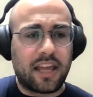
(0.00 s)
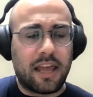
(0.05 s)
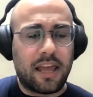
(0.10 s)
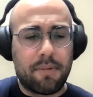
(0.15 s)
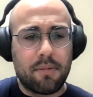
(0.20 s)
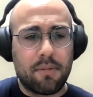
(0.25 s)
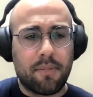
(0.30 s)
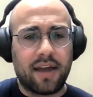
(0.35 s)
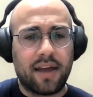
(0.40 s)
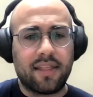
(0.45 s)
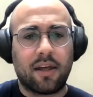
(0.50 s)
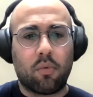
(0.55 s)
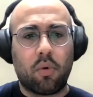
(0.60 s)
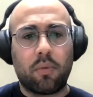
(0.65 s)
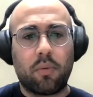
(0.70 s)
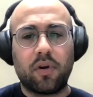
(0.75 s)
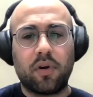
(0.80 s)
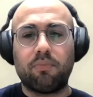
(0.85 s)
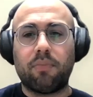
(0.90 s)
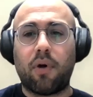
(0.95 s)
Keep in mind that
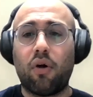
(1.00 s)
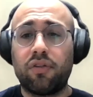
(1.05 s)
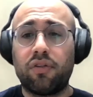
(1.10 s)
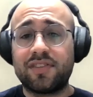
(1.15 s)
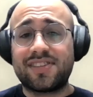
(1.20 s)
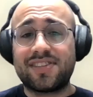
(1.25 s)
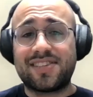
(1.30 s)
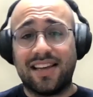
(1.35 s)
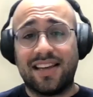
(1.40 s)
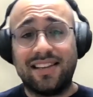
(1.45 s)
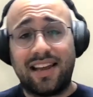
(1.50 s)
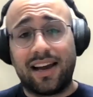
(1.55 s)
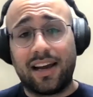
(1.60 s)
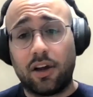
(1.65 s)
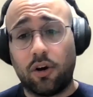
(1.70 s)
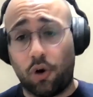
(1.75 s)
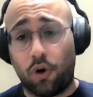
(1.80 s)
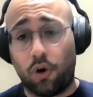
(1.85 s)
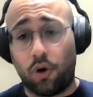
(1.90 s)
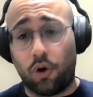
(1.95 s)
we will both send a
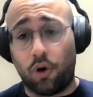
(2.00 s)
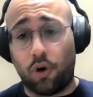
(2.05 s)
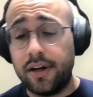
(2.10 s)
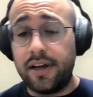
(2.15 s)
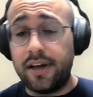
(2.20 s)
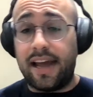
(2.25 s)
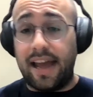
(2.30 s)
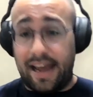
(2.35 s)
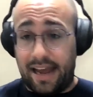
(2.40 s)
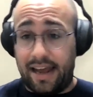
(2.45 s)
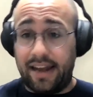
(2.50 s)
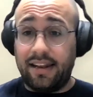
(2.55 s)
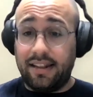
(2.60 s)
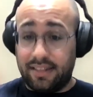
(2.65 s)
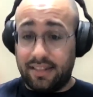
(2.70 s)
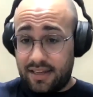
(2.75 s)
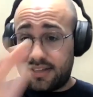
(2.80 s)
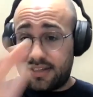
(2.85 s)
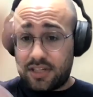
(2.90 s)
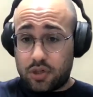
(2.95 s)
recording
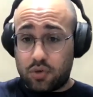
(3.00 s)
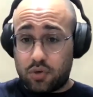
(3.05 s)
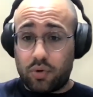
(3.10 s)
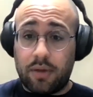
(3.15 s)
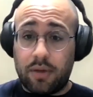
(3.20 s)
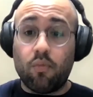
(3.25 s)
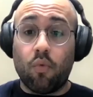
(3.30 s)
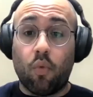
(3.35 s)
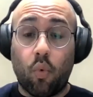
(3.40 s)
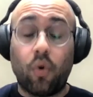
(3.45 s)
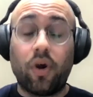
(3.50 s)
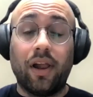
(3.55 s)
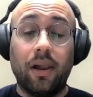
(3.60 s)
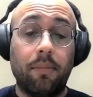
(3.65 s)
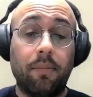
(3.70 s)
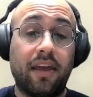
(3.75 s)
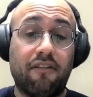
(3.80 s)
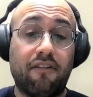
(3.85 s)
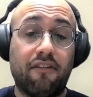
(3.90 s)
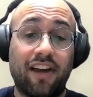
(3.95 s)
and this stream
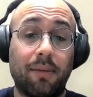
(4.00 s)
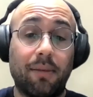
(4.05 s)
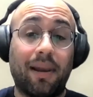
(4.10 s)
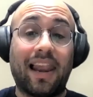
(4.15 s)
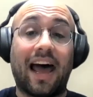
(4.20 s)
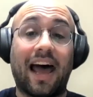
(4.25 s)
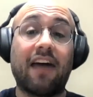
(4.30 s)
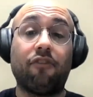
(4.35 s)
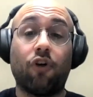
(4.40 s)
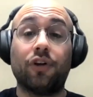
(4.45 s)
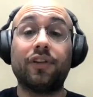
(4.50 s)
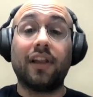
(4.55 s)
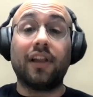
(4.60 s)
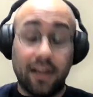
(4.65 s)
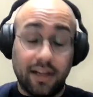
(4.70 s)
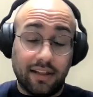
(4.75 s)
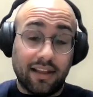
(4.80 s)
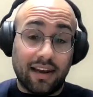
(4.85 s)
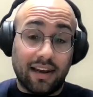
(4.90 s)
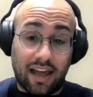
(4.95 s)
will be available live on the
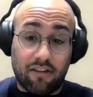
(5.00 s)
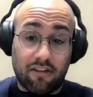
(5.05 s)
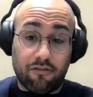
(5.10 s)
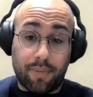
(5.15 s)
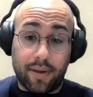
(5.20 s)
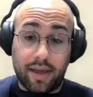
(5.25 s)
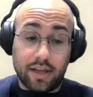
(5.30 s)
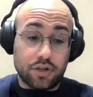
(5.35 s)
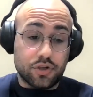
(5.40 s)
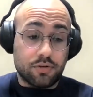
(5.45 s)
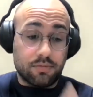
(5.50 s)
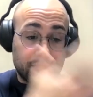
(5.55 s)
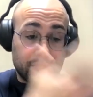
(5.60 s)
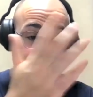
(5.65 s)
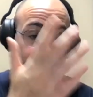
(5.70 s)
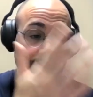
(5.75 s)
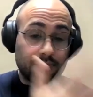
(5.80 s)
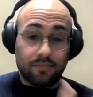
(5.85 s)
LinkedIn Live page